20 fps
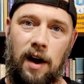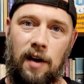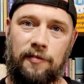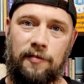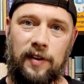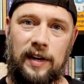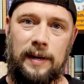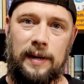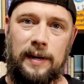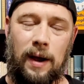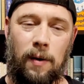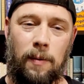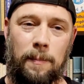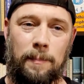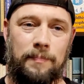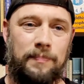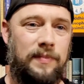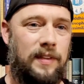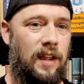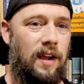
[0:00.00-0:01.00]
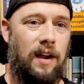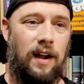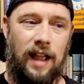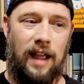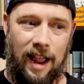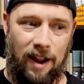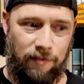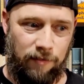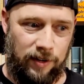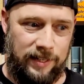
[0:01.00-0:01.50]
a female
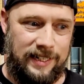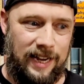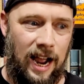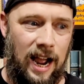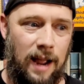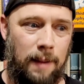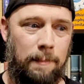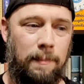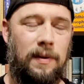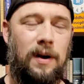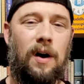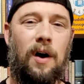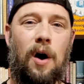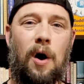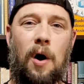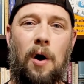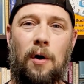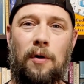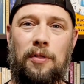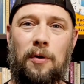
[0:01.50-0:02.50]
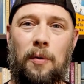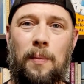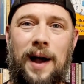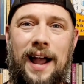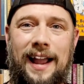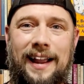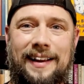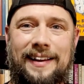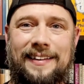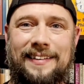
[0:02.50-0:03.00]
every time, all the
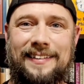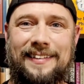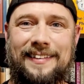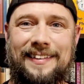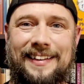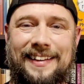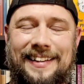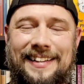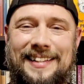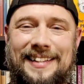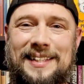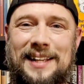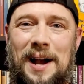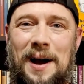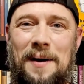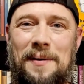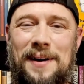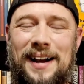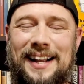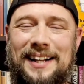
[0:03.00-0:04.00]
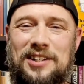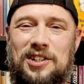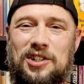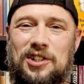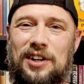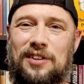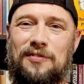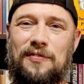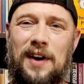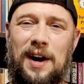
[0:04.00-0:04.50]
way. So it's
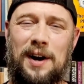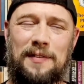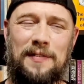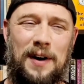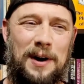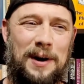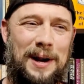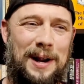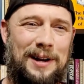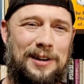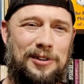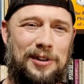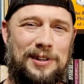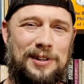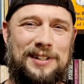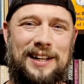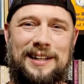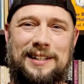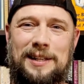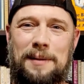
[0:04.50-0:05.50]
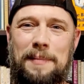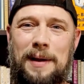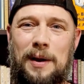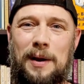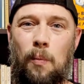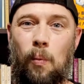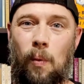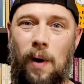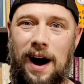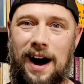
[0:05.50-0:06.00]
just very, very interesting to me
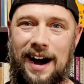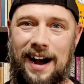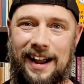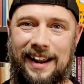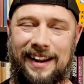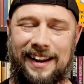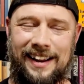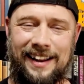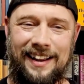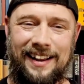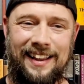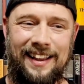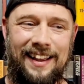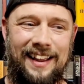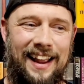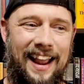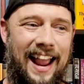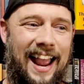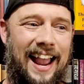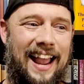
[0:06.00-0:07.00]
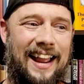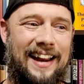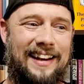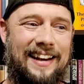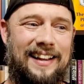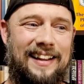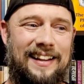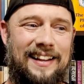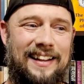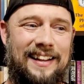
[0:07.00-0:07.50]
why,
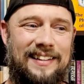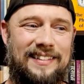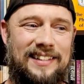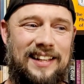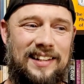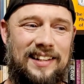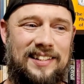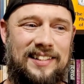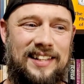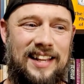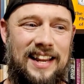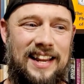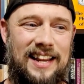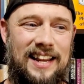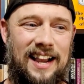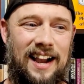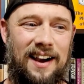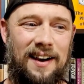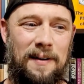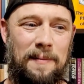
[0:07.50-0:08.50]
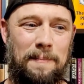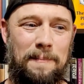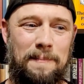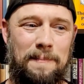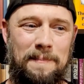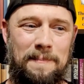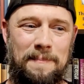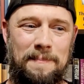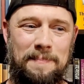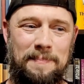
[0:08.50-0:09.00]
and to see
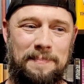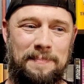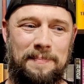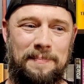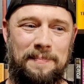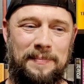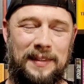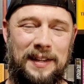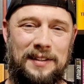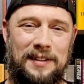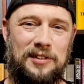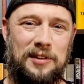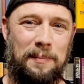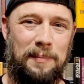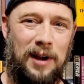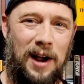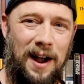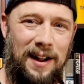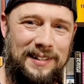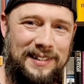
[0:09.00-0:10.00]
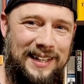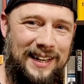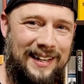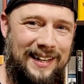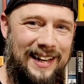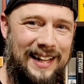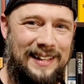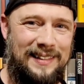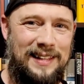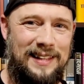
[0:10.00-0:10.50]
some
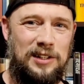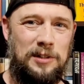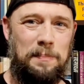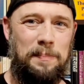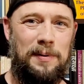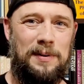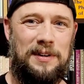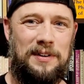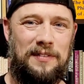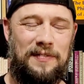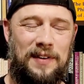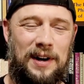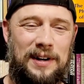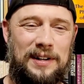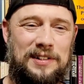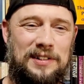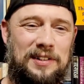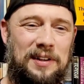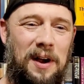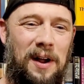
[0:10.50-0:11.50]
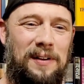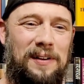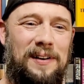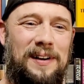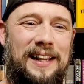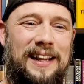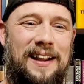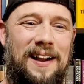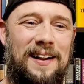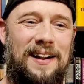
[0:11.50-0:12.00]
content in this book, very
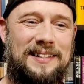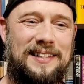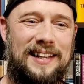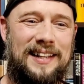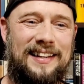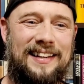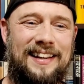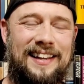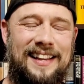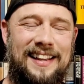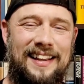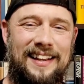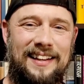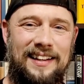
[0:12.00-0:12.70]
scholarly content,